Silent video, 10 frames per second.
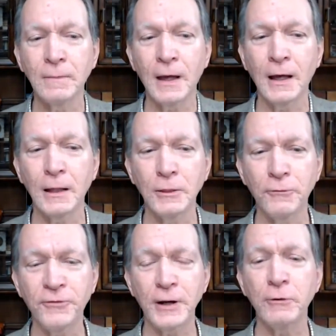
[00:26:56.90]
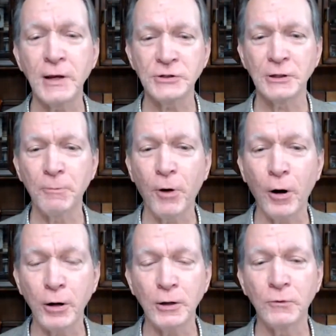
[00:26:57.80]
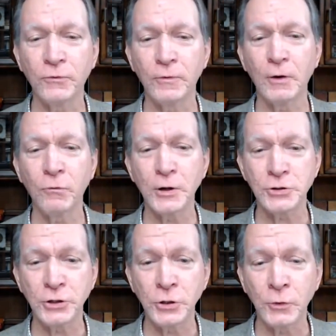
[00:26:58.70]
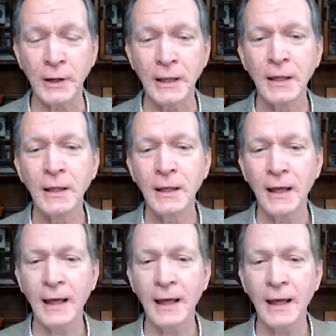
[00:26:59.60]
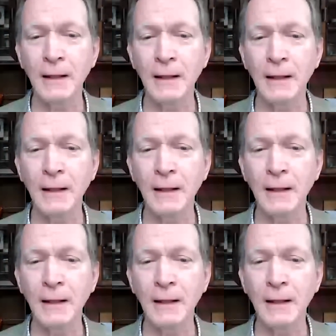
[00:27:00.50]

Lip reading: fundraising part of what you're doing, and so,